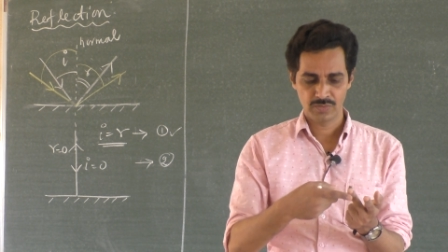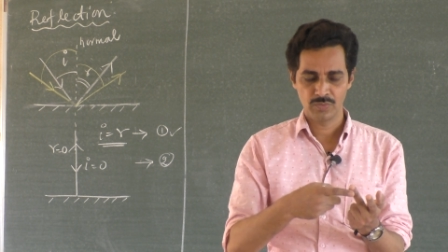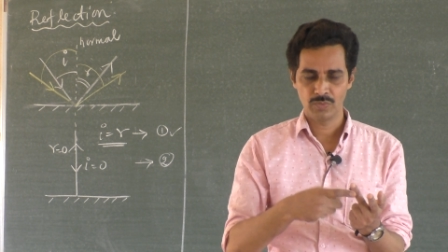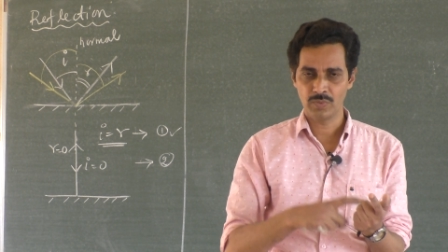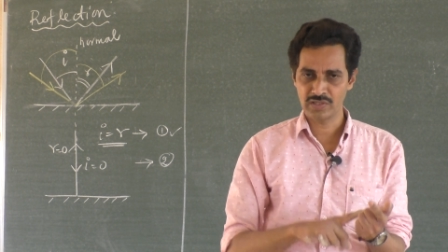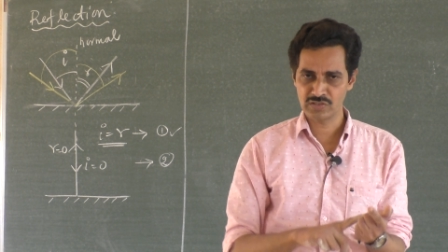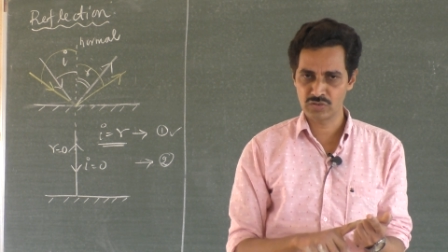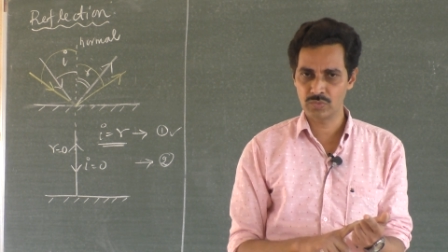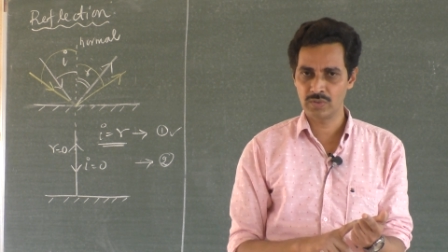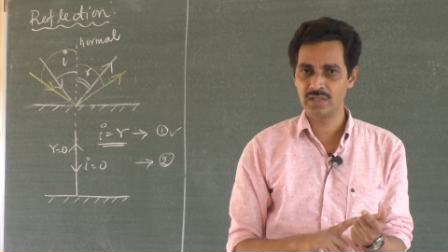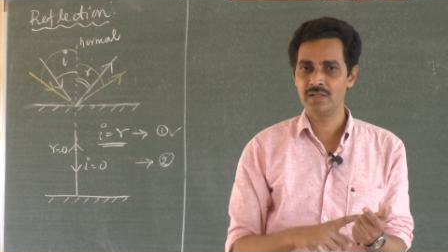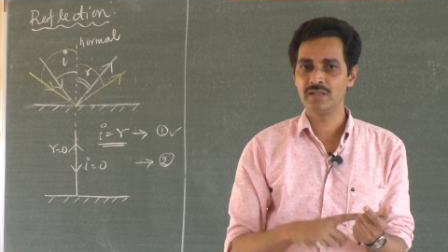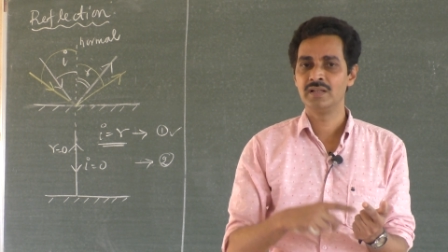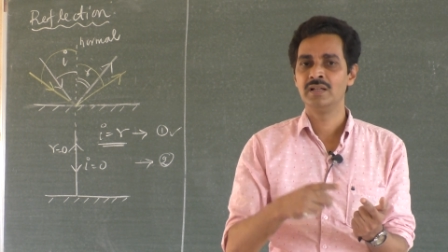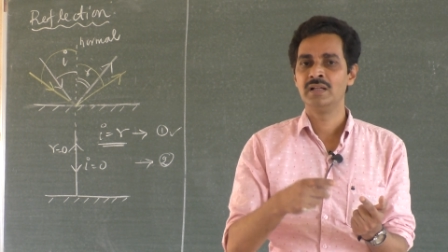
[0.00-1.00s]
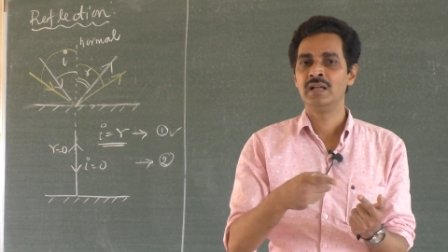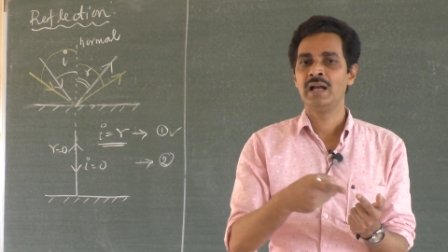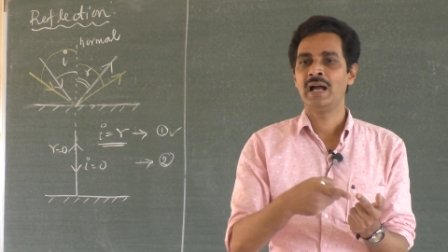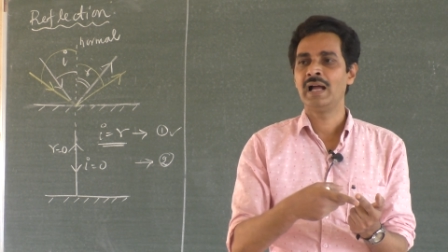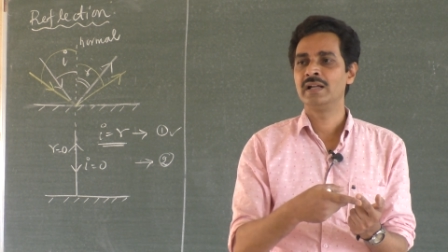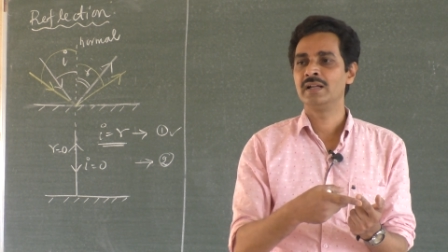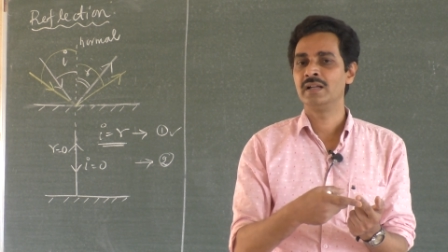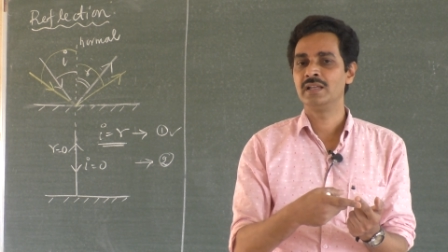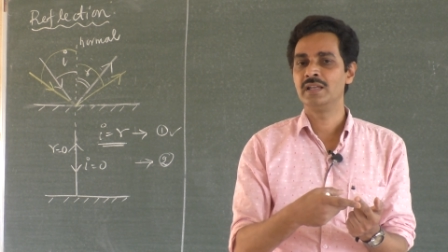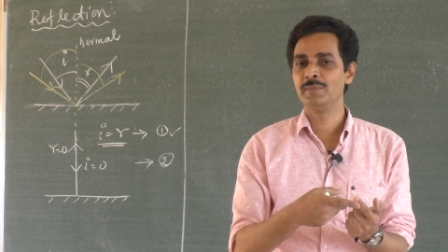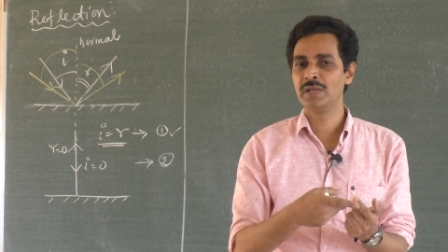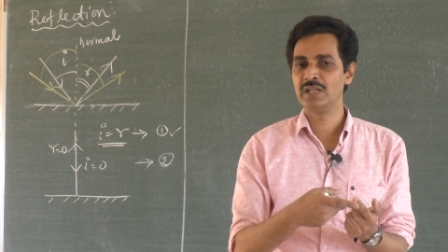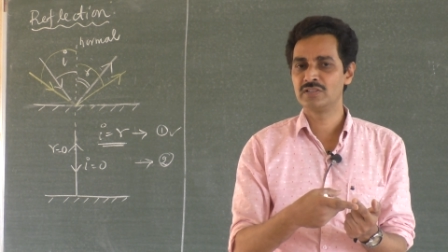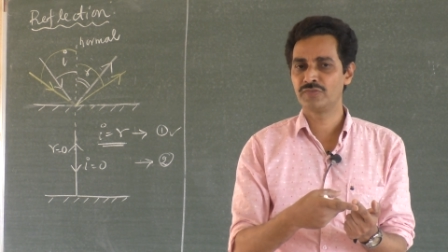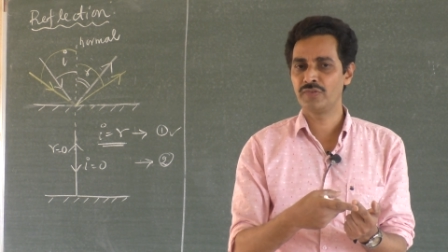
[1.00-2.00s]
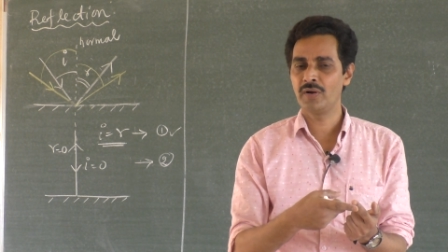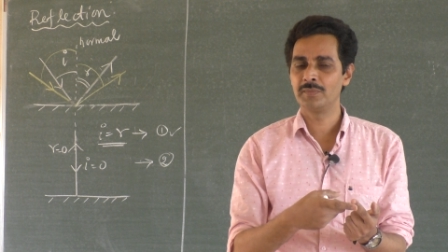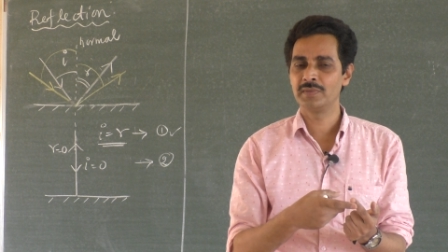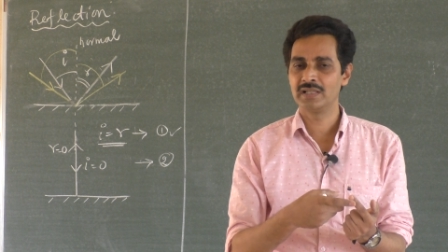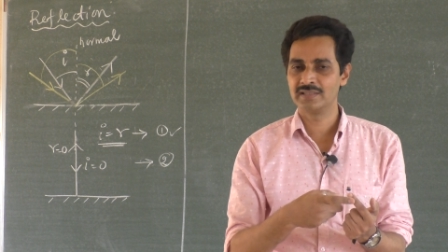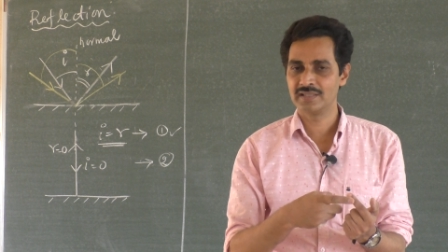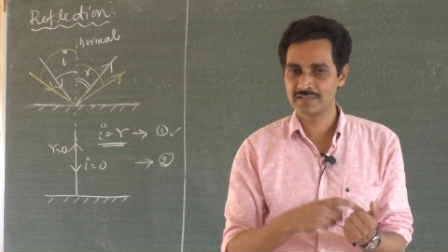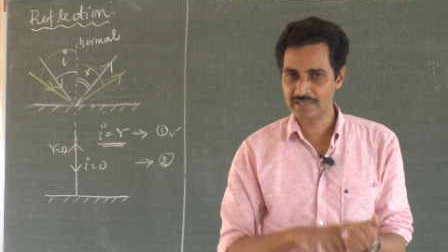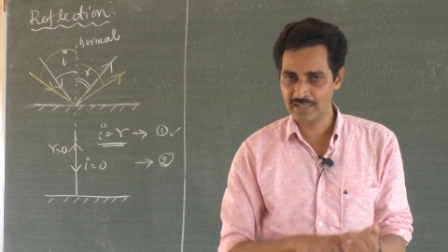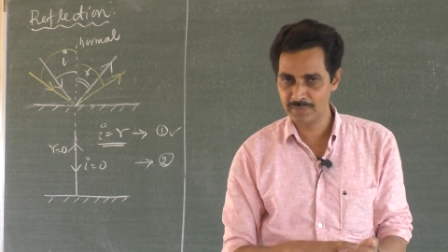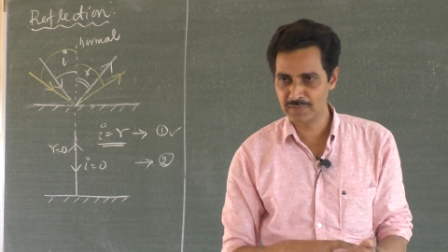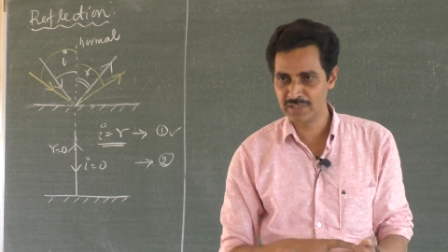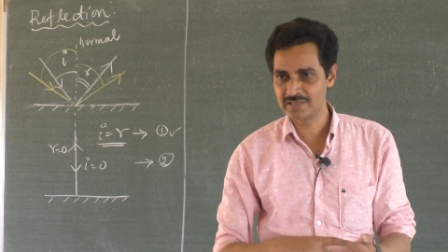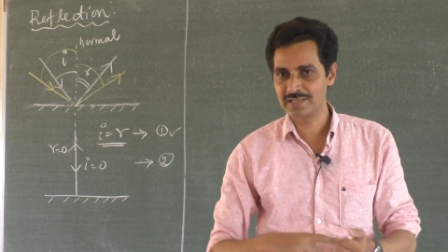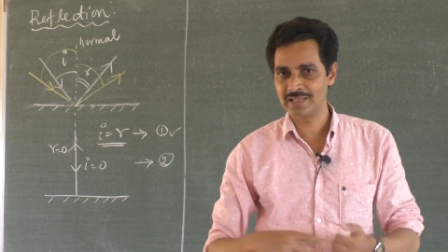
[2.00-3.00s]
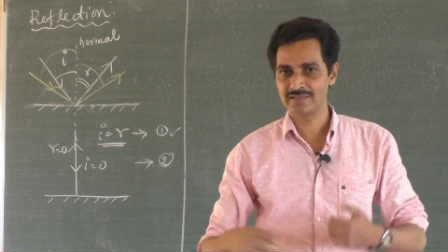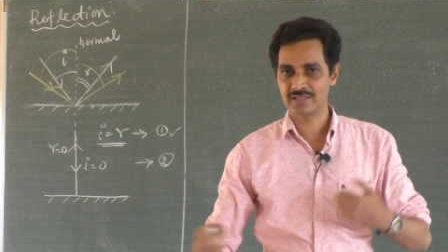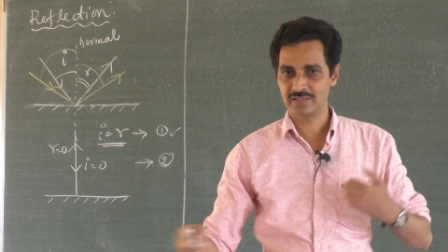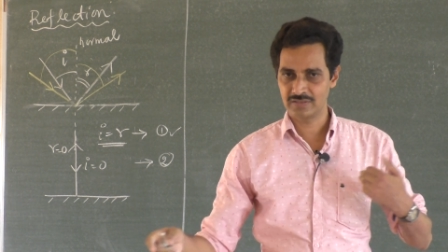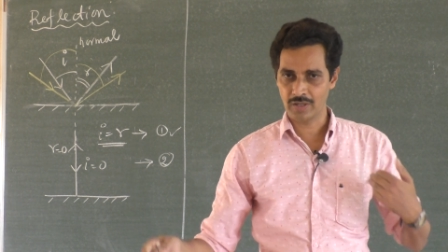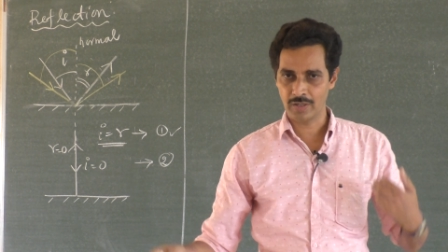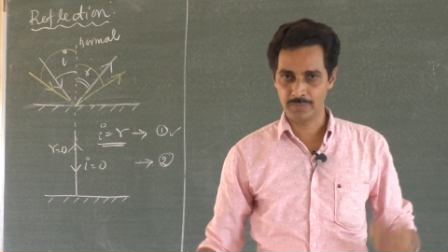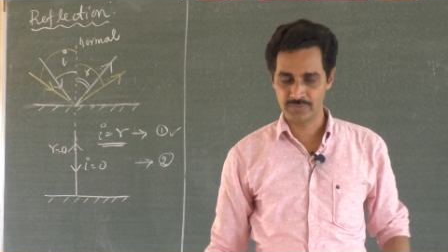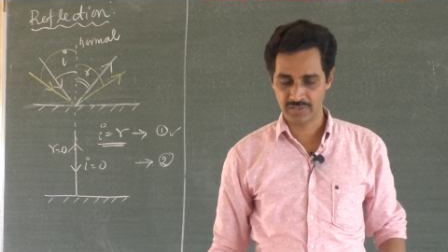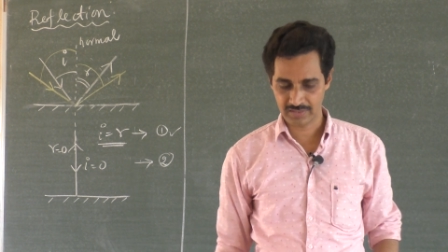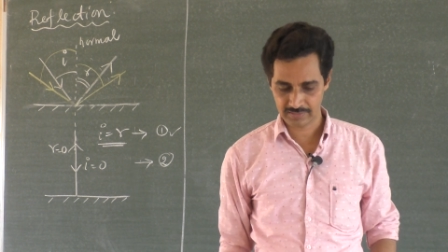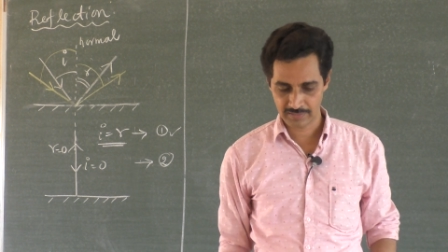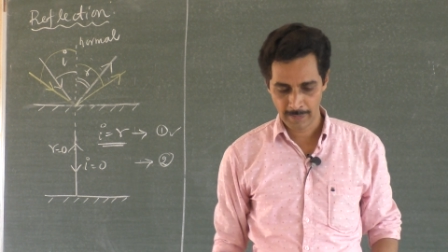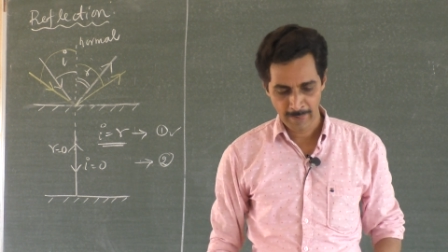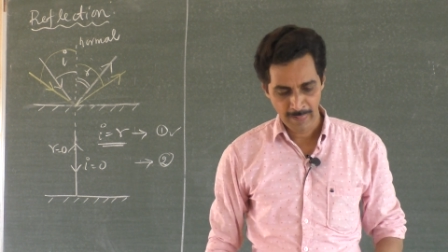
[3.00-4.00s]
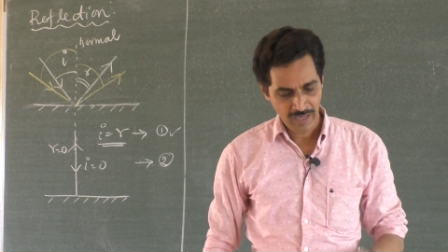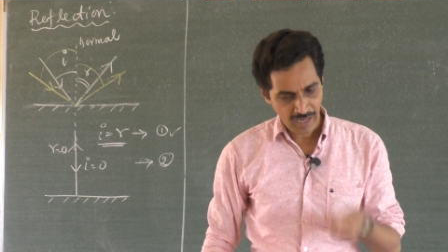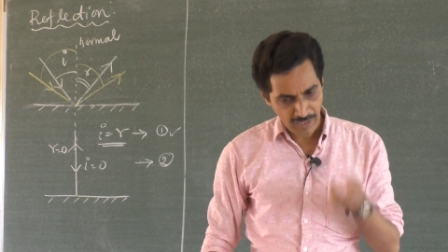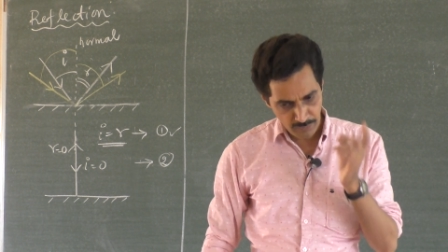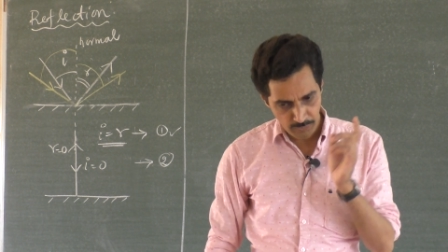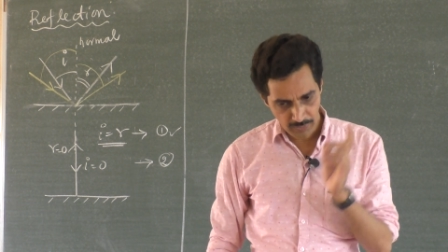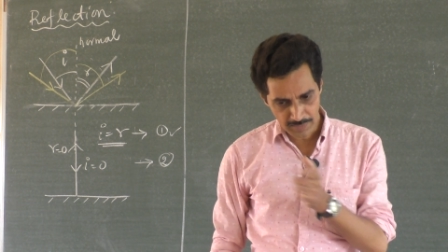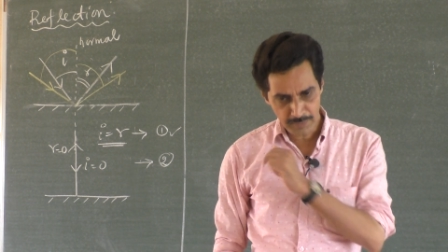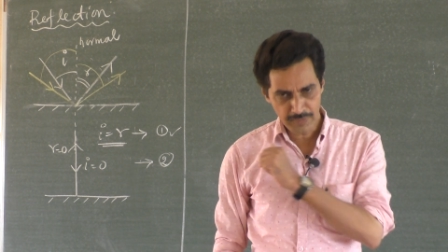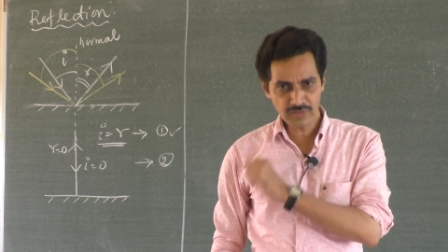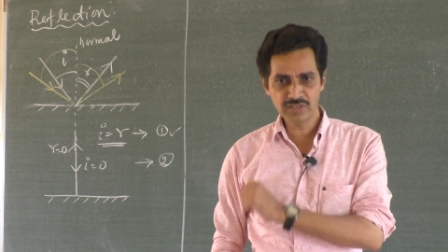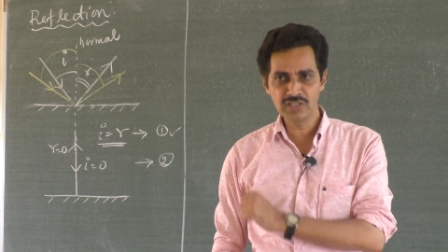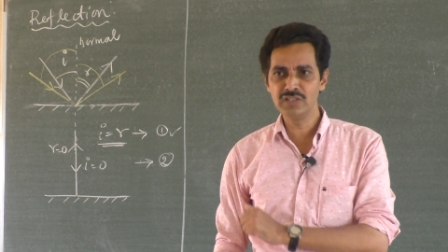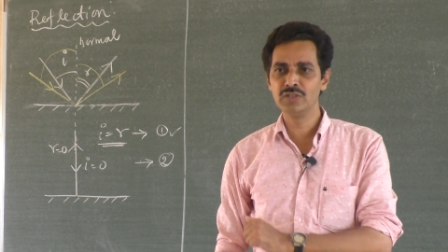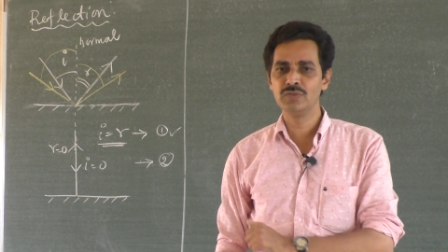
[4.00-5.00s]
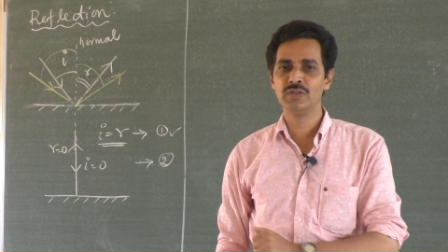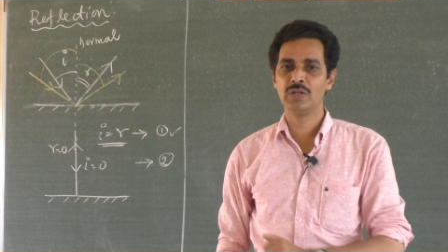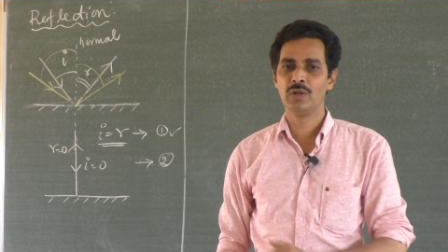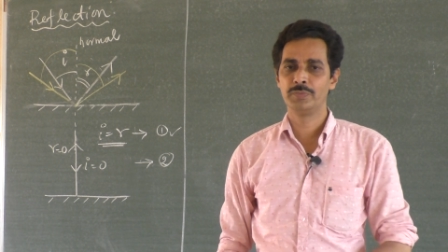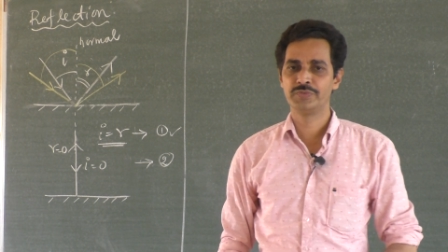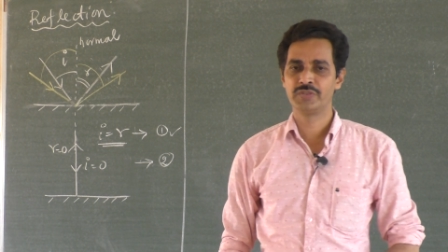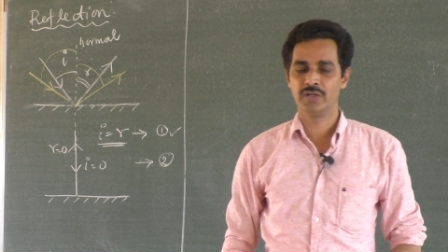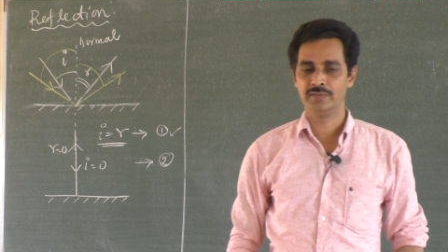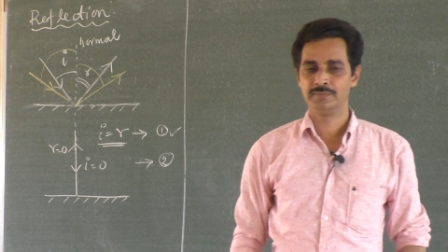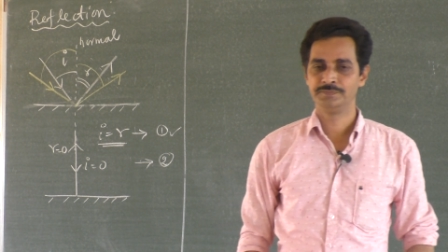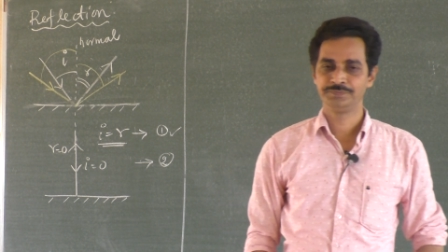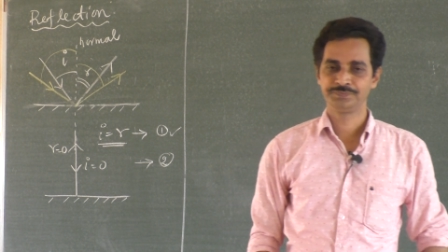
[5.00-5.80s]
virtual and image formed at the same distance as the object. And one more thing you will observe